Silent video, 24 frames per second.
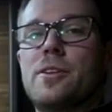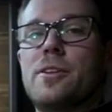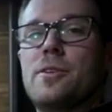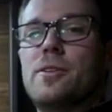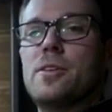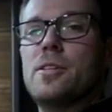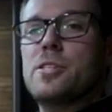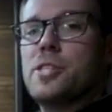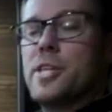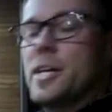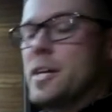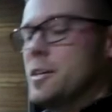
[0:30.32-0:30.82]
to do
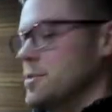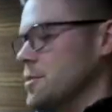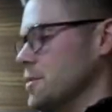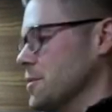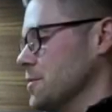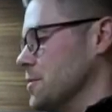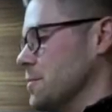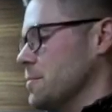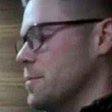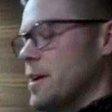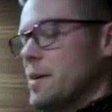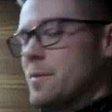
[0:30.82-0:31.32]
to change
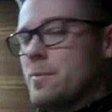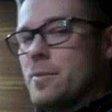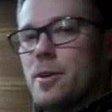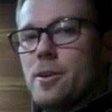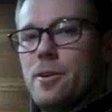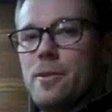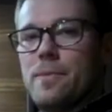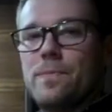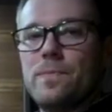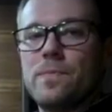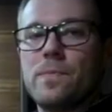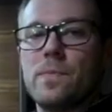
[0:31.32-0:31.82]
this to bed
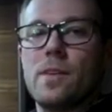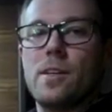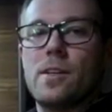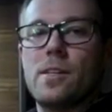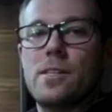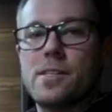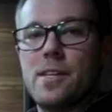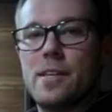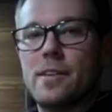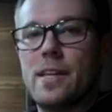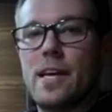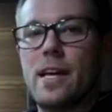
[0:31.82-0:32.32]
mode
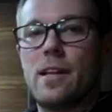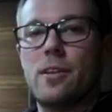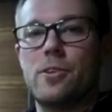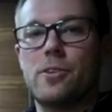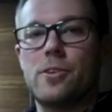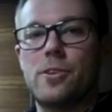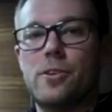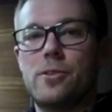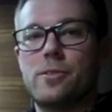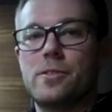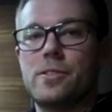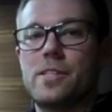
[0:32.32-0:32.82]
is get that
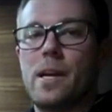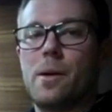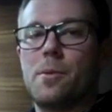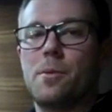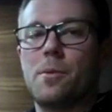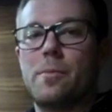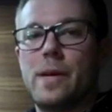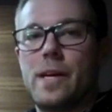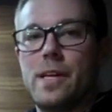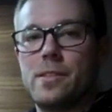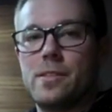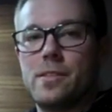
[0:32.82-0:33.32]
lagoon table
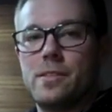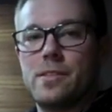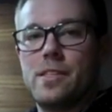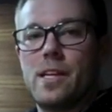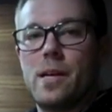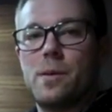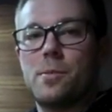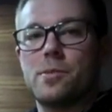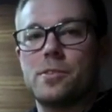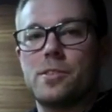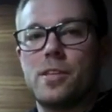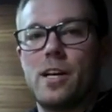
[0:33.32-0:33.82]
base and
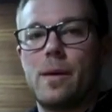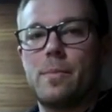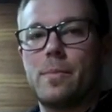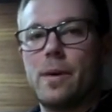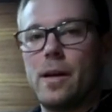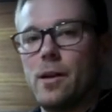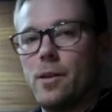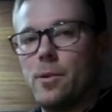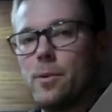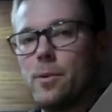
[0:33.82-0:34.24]
tabletop out